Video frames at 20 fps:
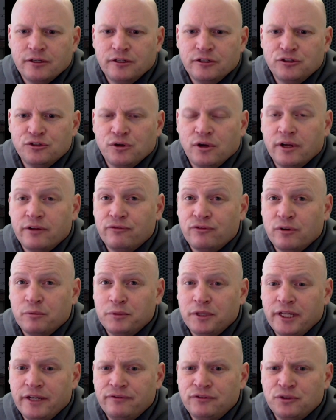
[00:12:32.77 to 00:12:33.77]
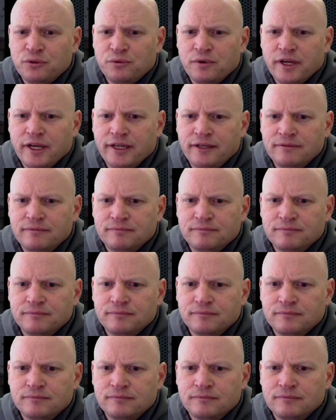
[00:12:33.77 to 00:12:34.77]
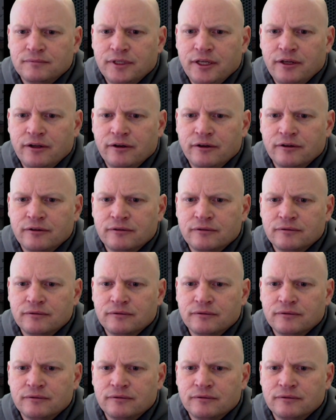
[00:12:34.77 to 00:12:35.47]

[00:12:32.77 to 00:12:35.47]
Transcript: Going to draw it from left to right. Here,